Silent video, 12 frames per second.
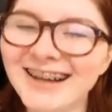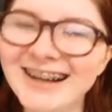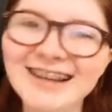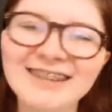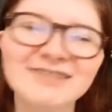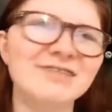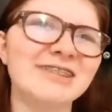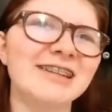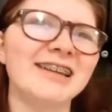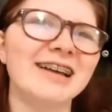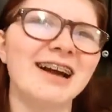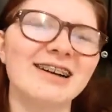He's really
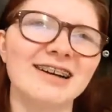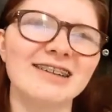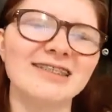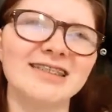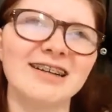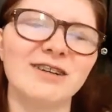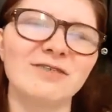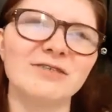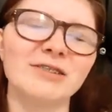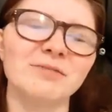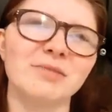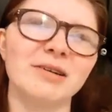like, I can't tell if
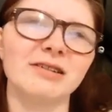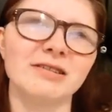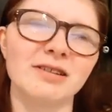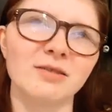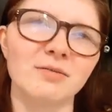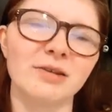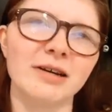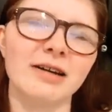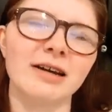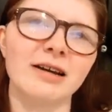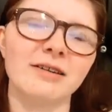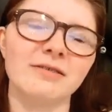it's because of the way,
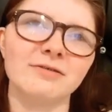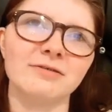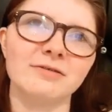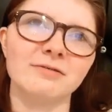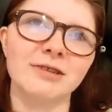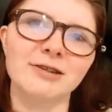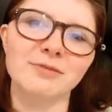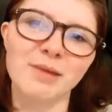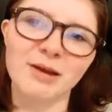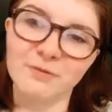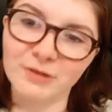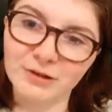if Rick's
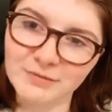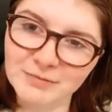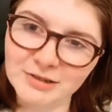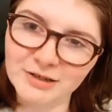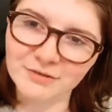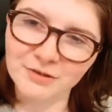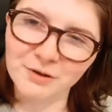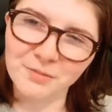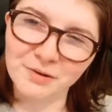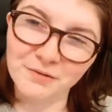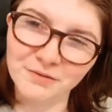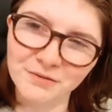making fun of himself or not, but
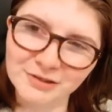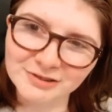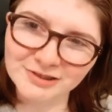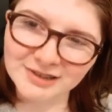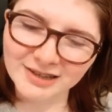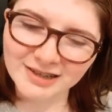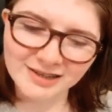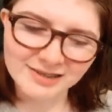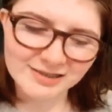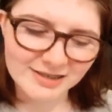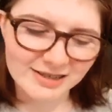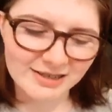it feels like he
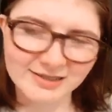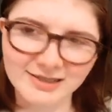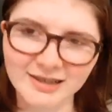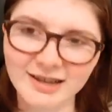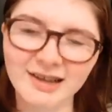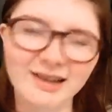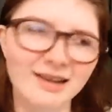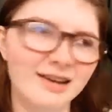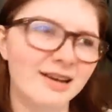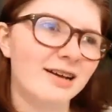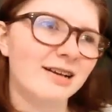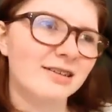is. He's like, huh,
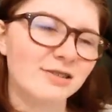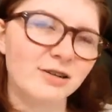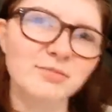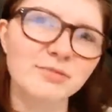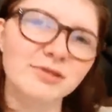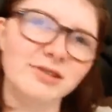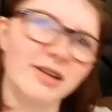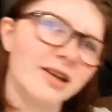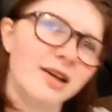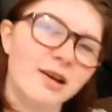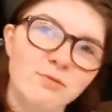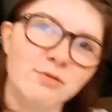it's almost
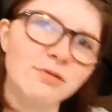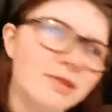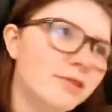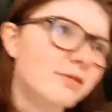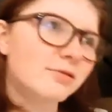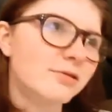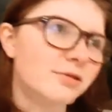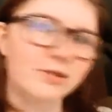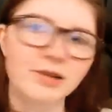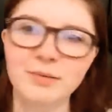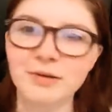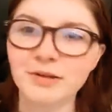like I wrote this whole story
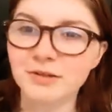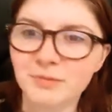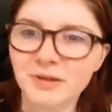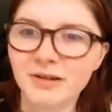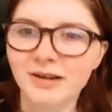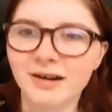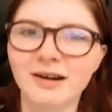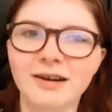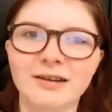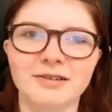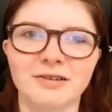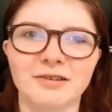about this one
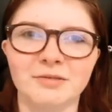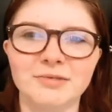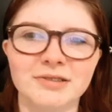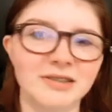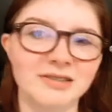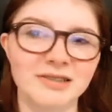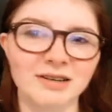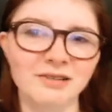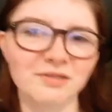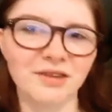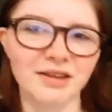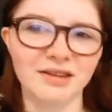character and there wasn't a single
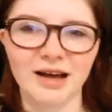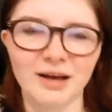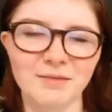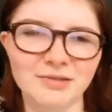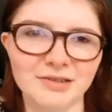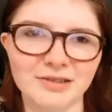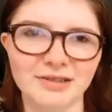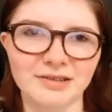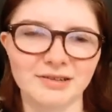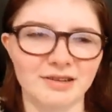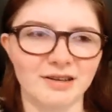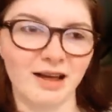thing that happened in it
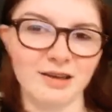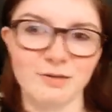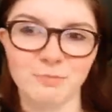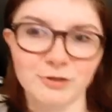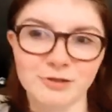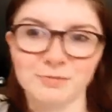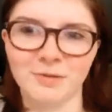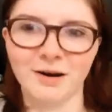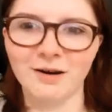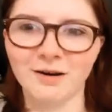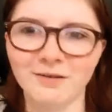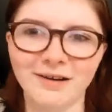that he wasn't part
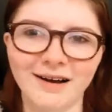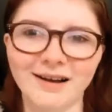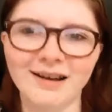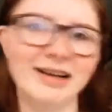of, huh?